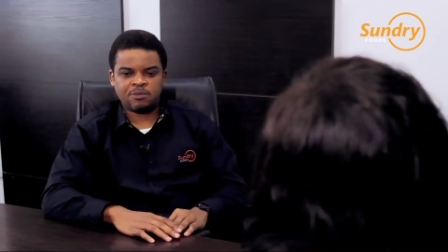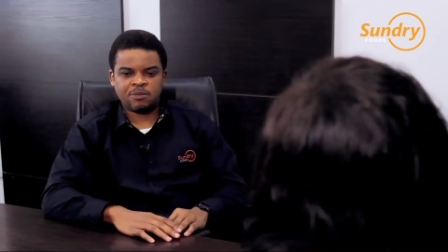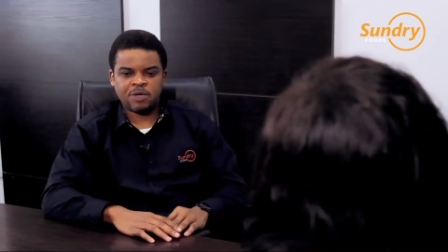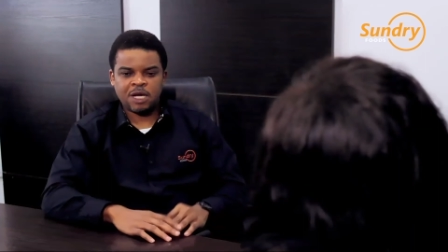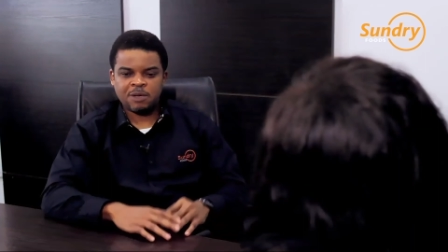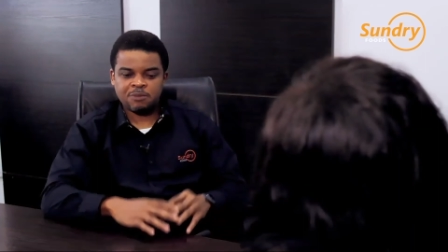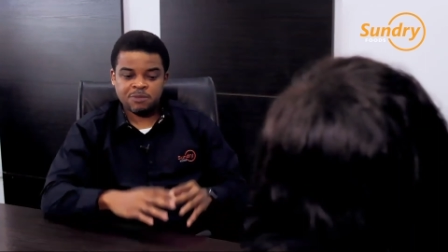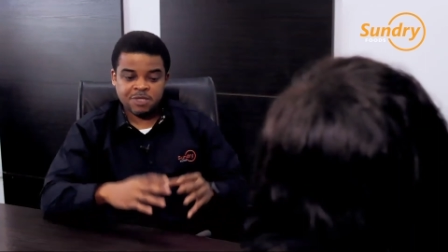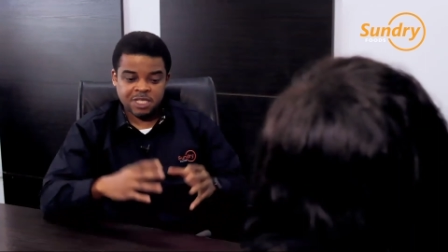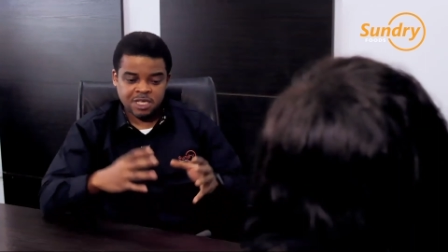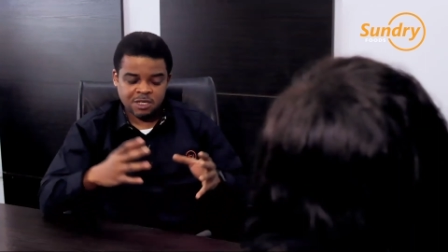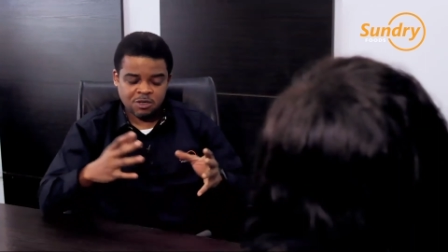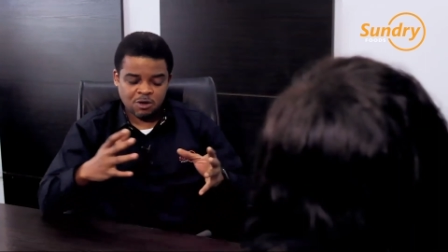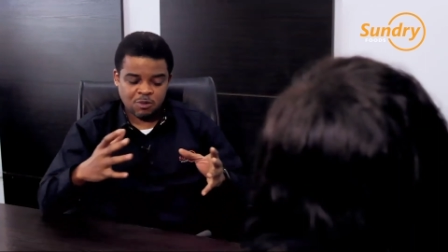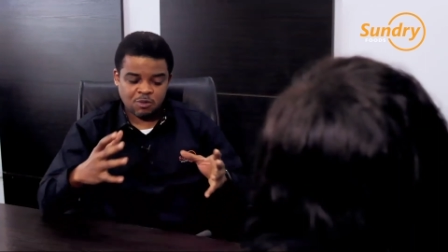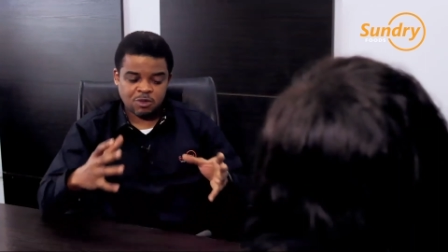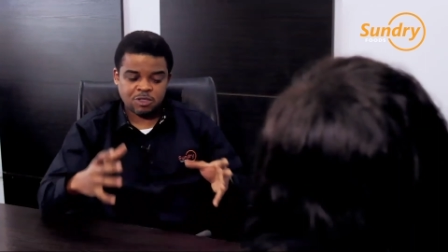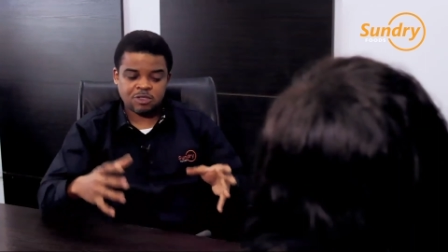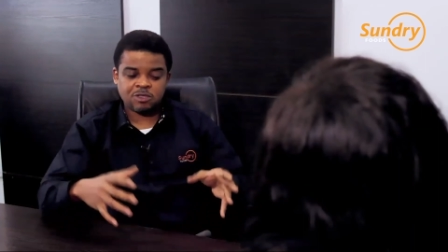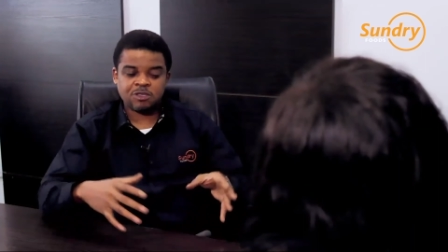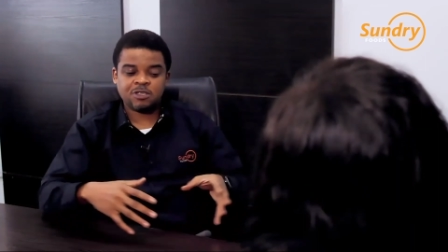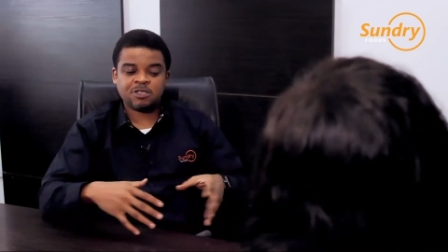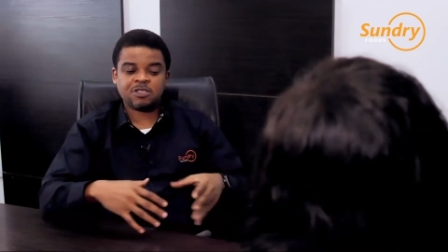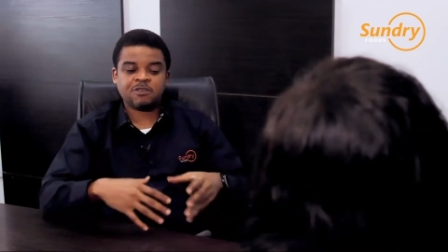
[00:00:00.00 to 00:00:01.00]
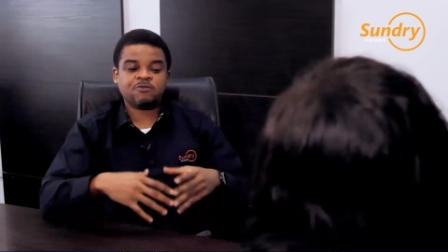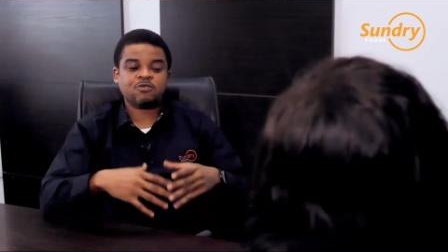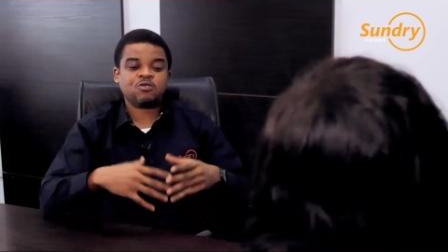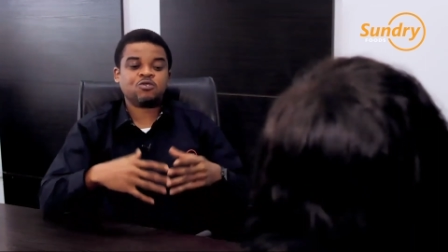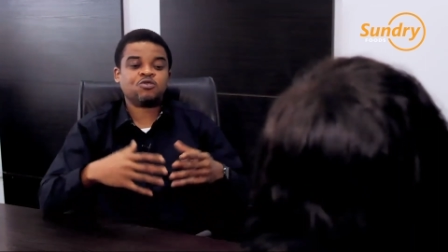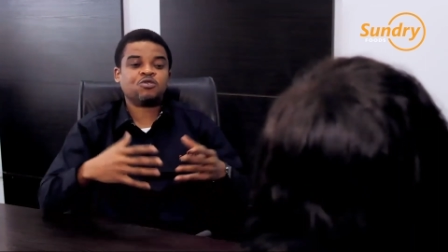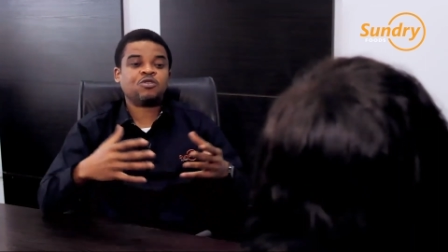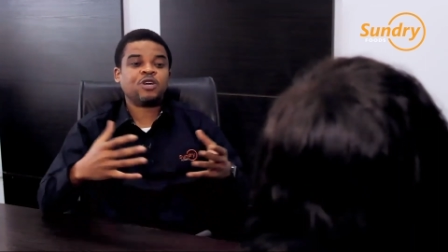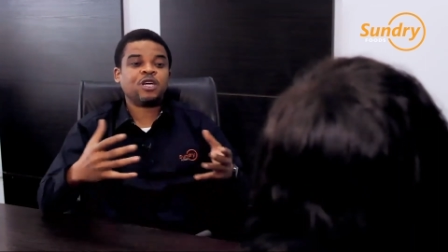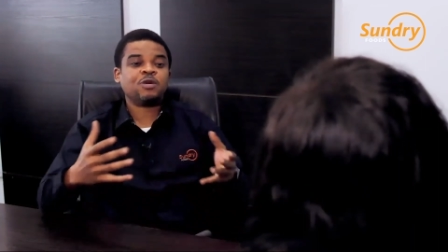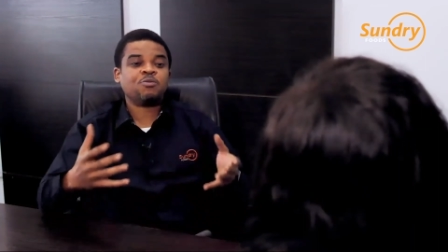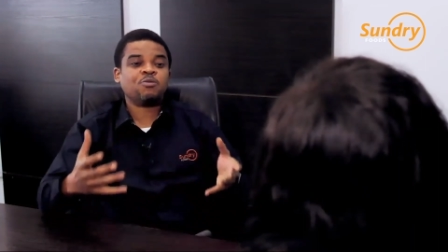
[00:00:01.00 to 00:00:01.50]
I'm seeing opportunity even to
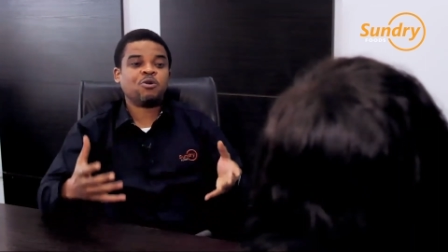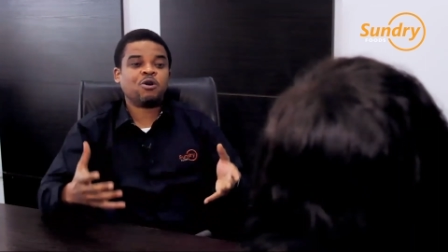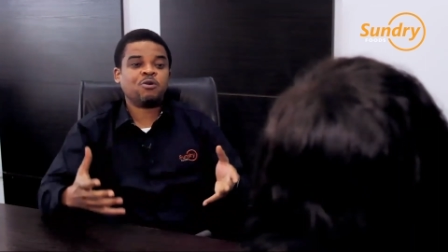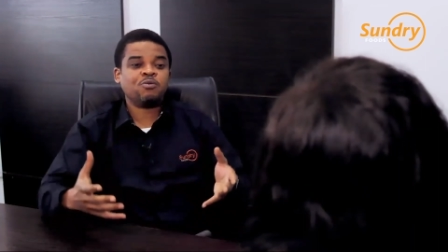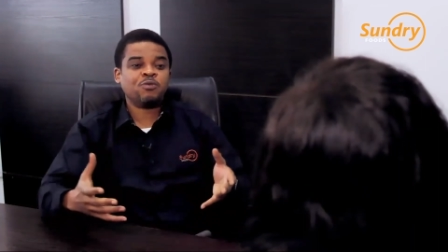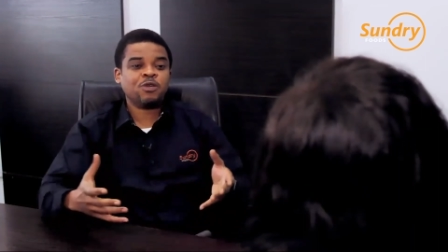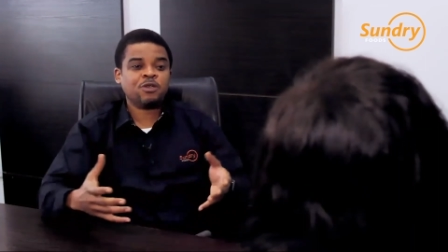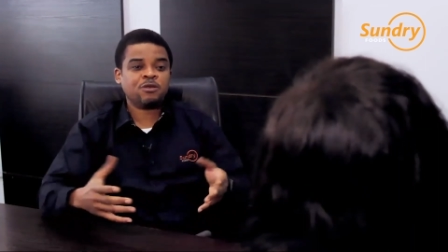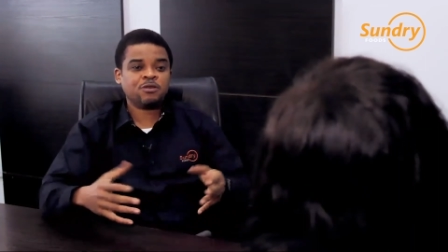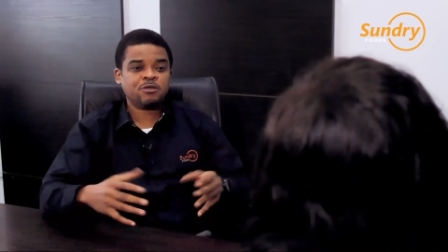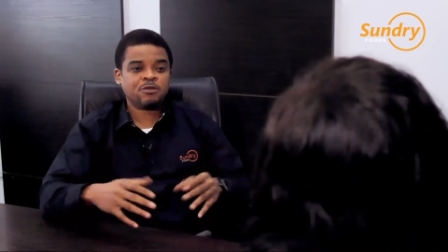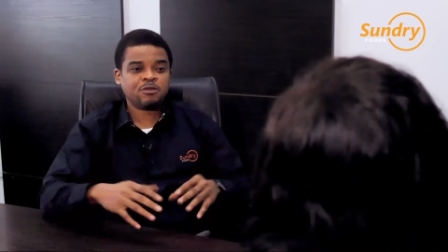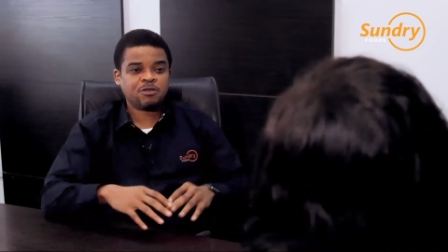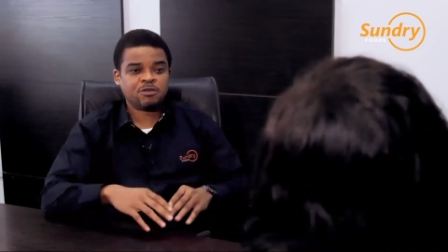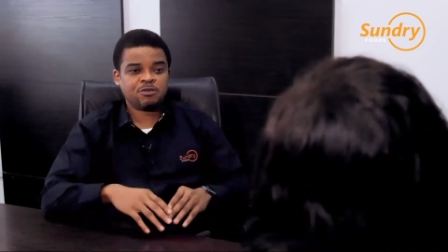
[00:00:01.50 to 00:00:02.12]
create more meals,